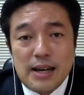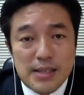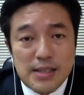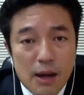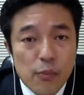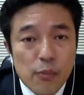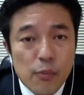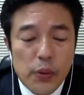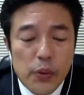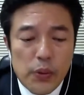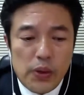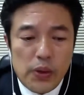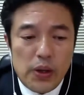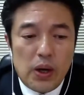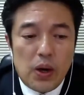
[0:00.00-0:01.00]
example
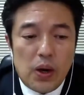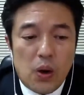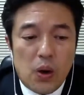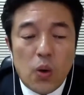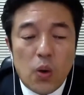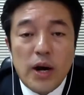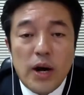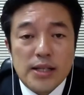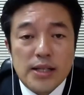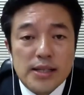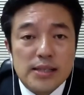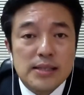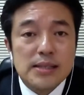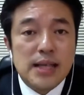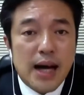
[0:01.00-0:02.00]

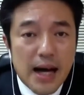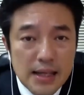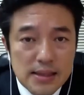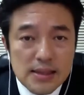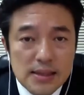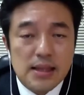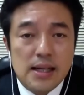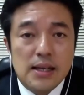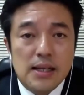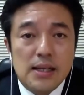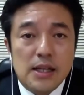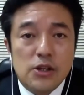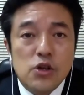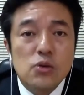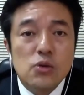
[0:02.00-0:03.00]
already starts
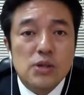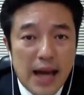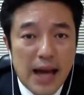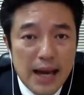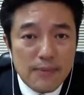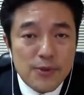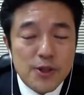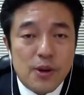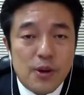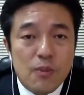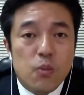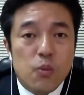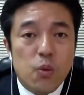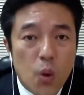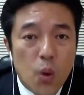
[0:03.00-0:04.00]
the new types
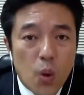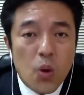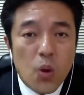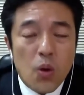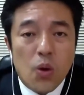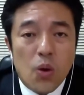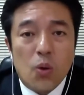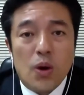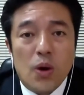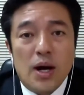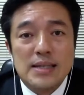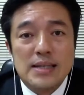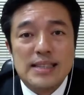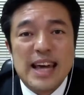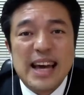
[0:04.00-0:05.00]
of war
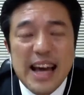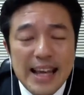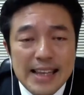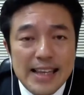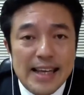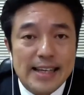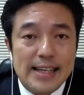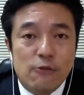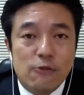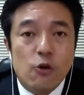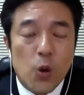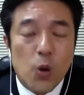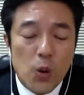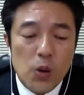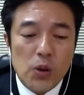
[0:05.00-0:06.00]
or secondary
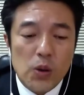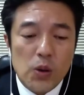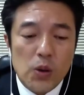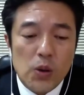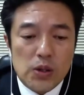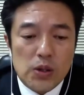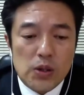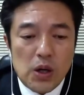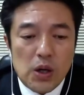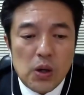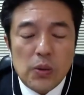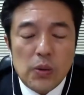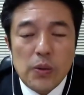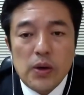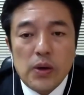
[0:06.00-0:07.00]
war.
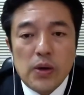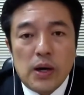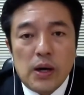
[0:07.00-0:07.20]
So